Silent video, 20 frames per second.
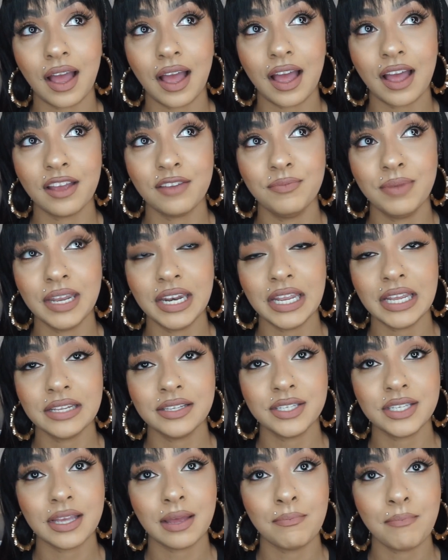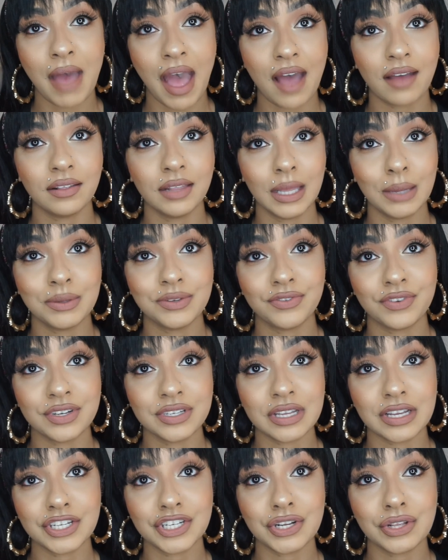I've been into matte lips for
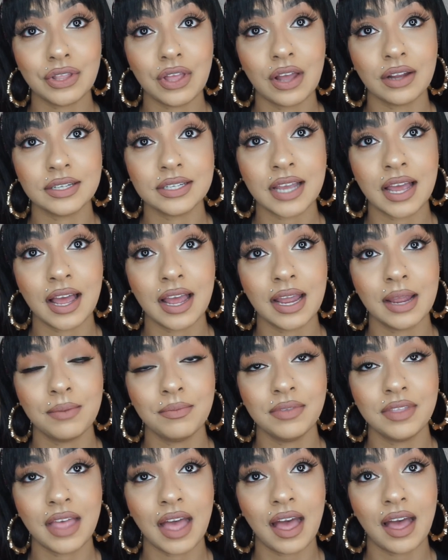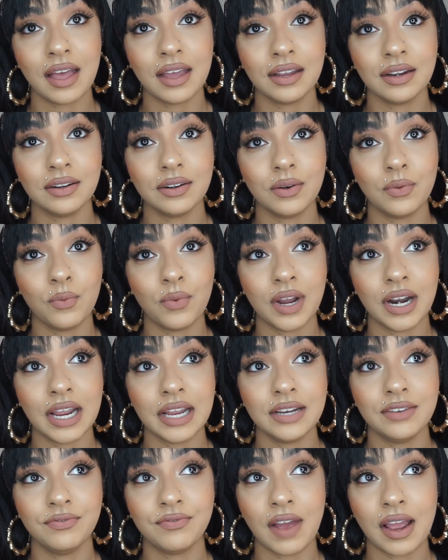such a long time that when
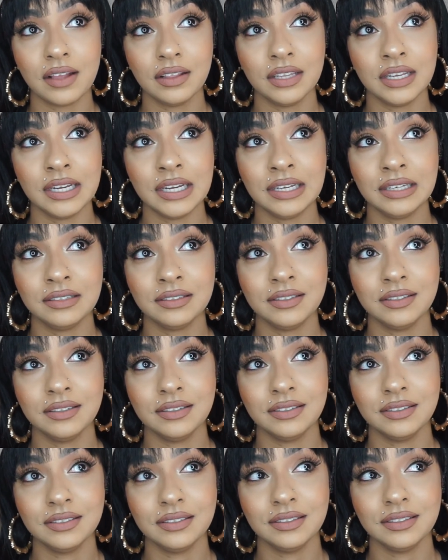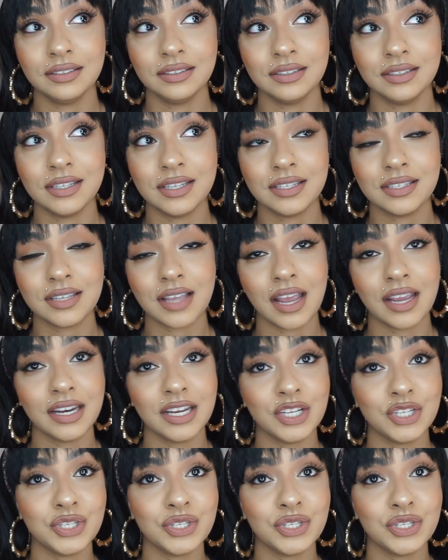I finally decided